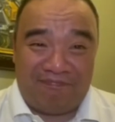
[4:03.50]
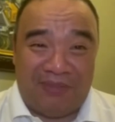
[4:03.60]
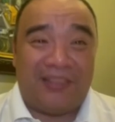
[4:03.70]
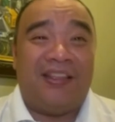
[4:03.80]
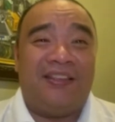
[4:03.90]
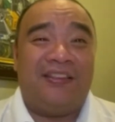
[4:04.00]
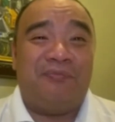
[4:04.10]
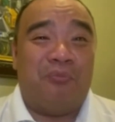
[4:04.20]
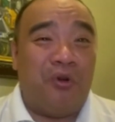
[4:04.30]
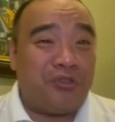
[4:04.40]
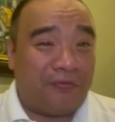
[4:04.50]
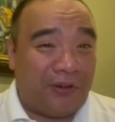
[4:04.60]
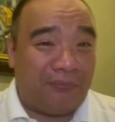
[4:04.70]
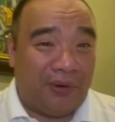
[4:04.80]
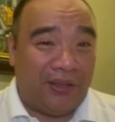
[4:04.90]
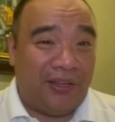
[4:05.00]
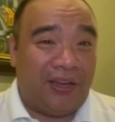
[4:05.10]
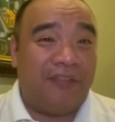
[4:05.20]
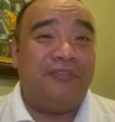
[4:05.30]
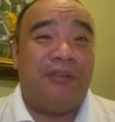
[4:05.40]
but most of our
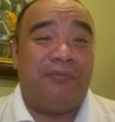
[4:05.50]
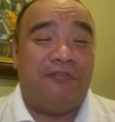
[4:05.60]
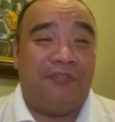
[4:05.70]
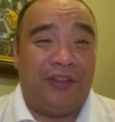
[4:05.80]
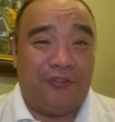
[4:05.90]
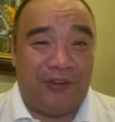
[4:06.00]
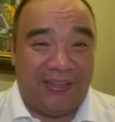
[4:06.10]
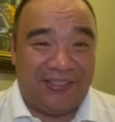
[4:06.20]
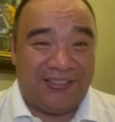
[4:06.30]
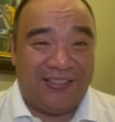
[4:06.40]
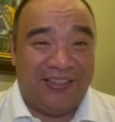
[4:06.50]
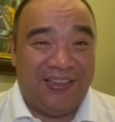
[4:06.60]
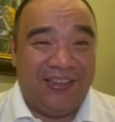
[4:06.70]
products have deep inventories.